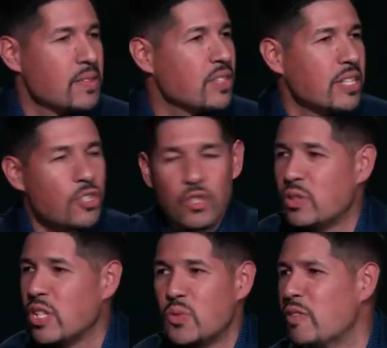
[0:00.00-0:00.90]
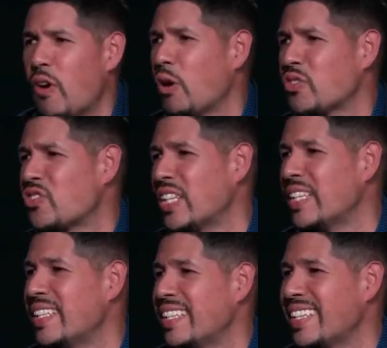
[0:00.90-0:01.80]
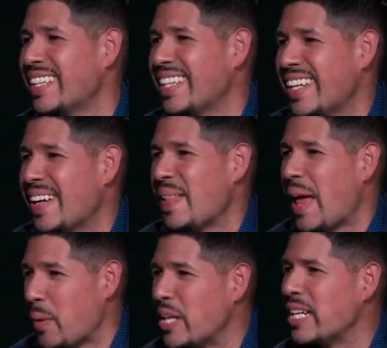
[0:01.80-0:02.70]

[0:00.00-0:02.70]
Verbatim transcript: See, the truth is, we've all sinned and we